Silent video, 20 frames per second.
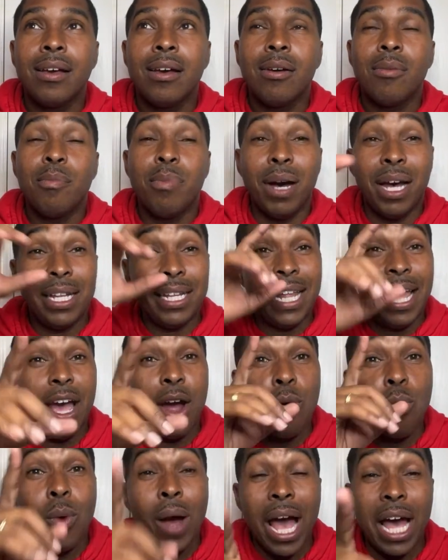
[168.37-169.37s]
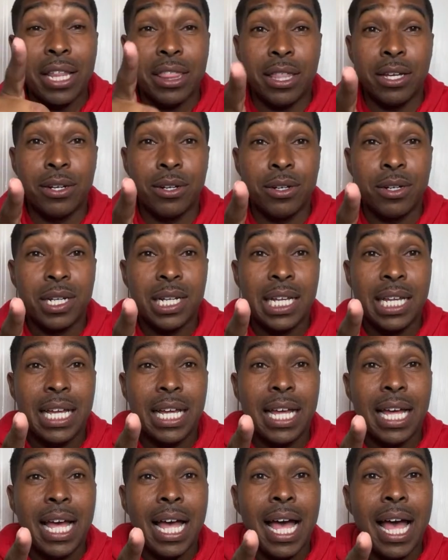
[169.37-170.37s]
But their weather,
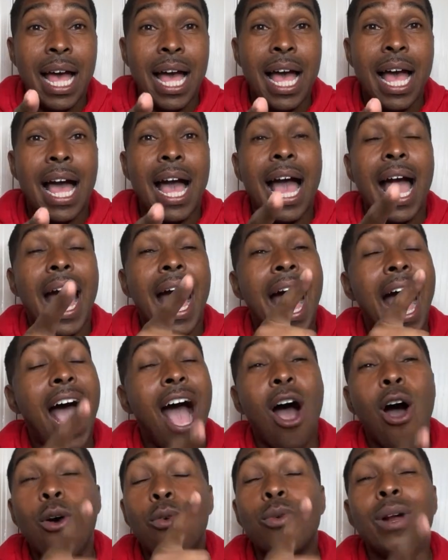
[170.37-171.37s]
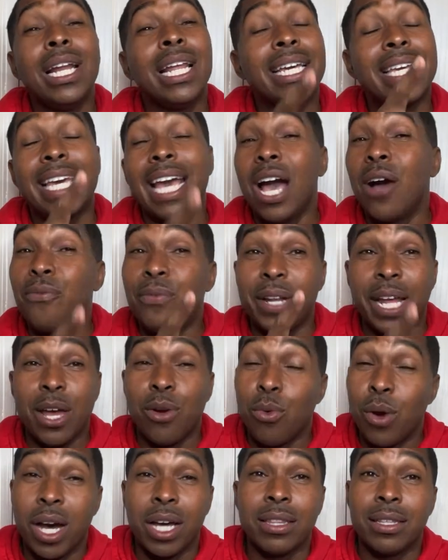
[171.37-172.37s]
I don't really care for their
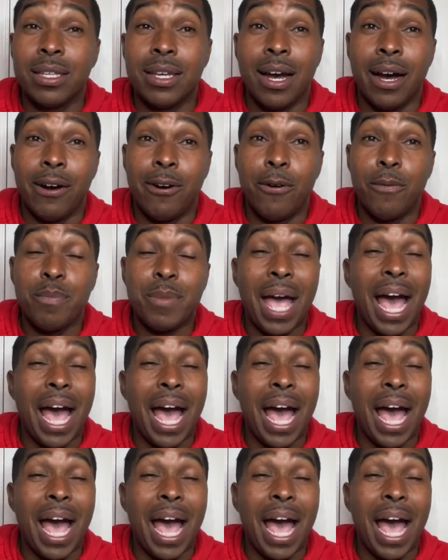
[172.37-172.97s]
weather, y'all.